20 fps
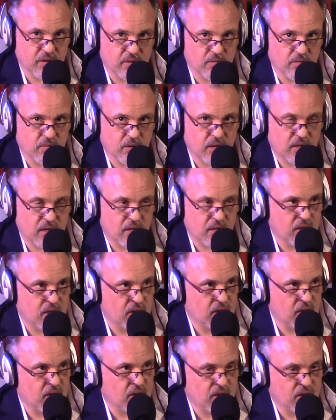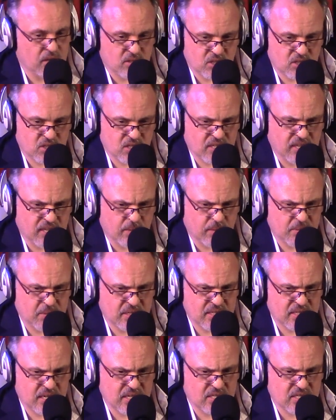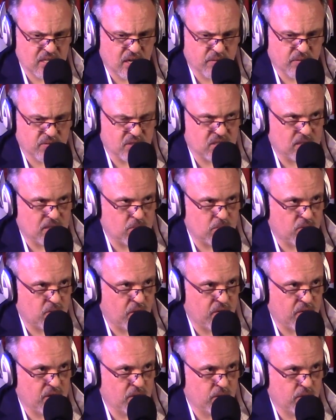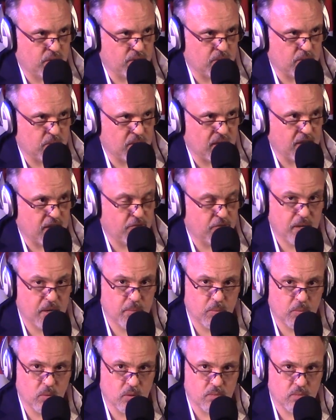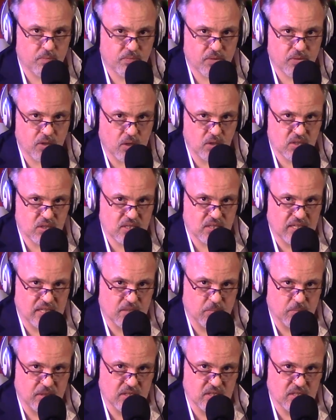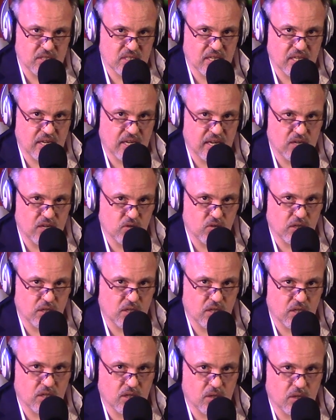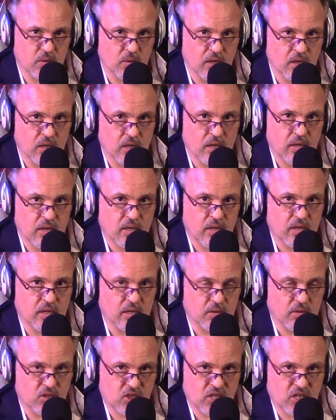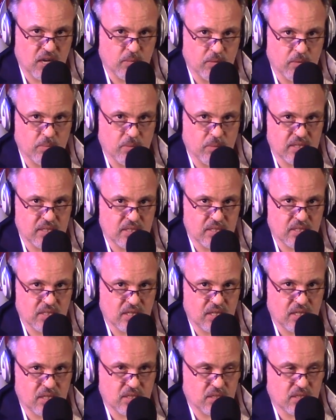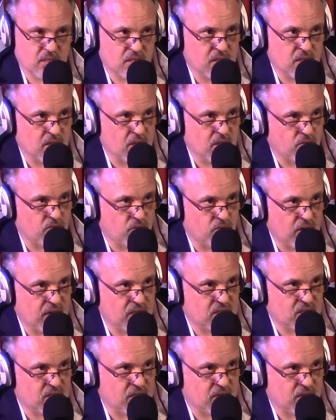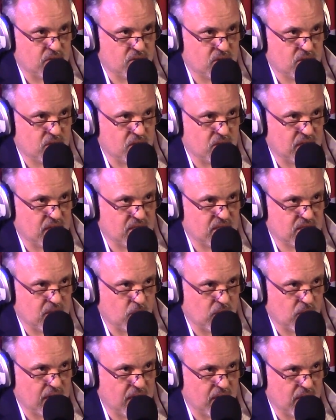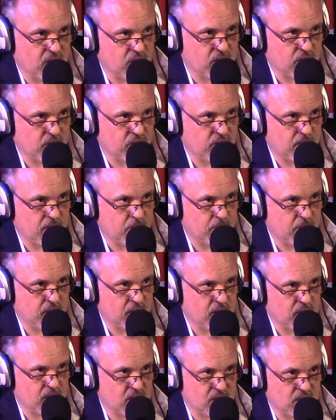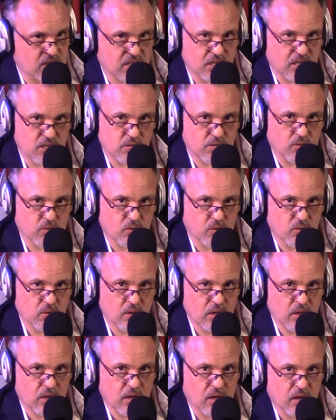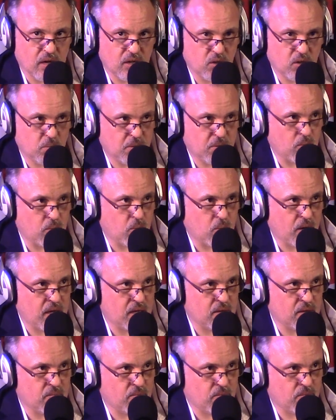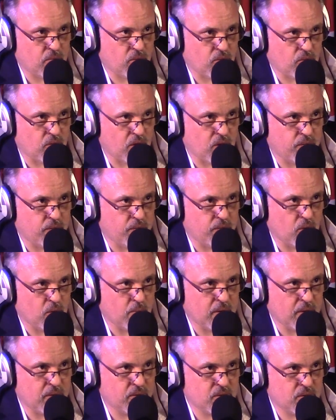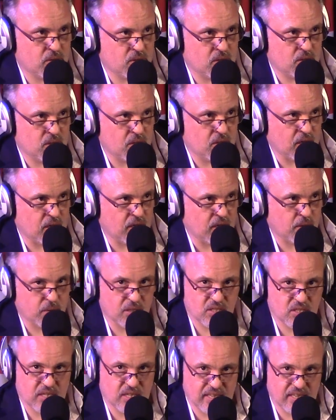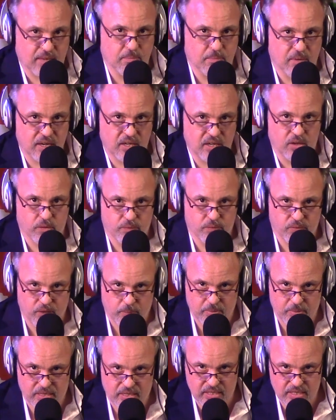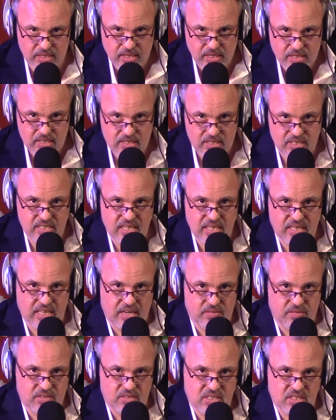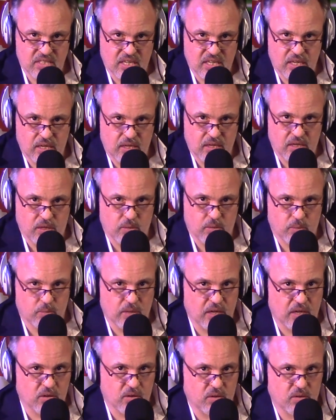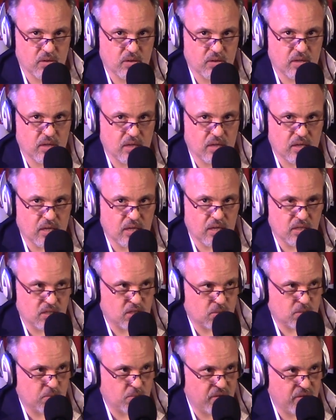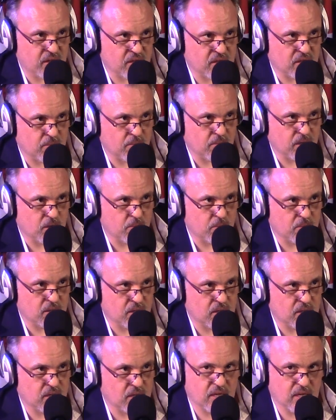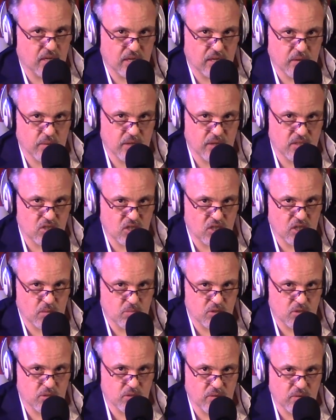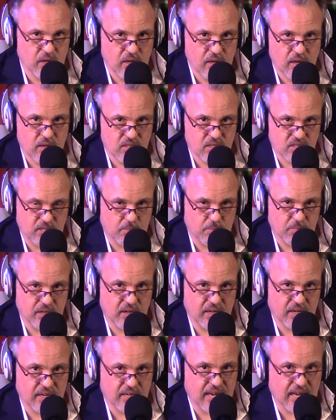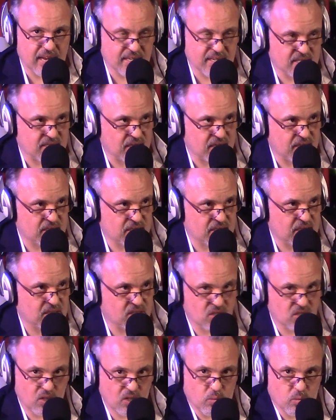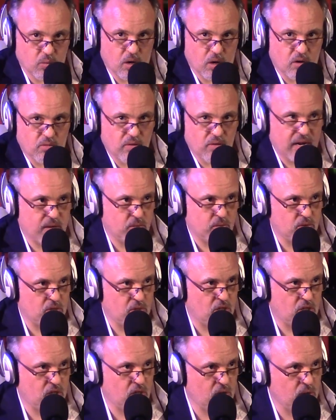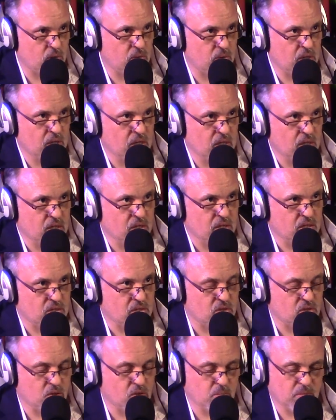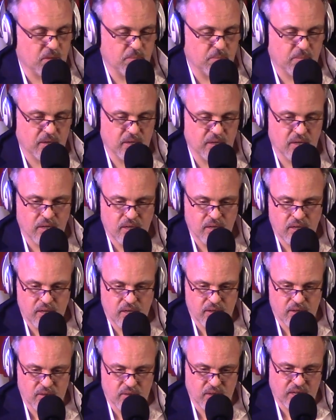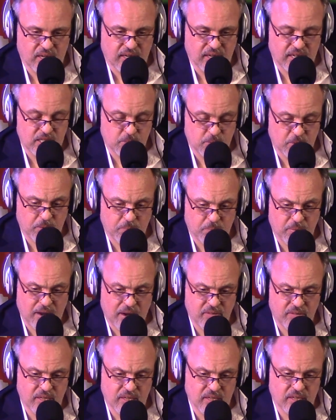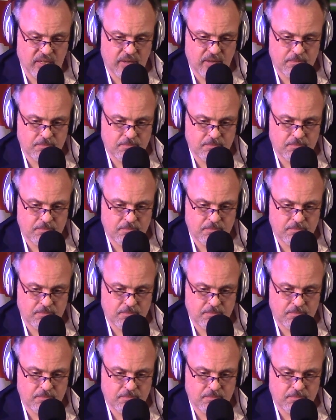right? Yeah. Just a couple of days after seems very odd for me. If people contact me and say, Adrian, can you, you know, chat with my deceased relatives? And I say, well, how long have they been deceased for? I normally wait three or four months. Sure. I don't want to take their money off them and then sit there and say, you know, they're not in spirit at the moment. You know, in terms of somebody I can access, they're still around you. Right. Has normally been the case, but apparently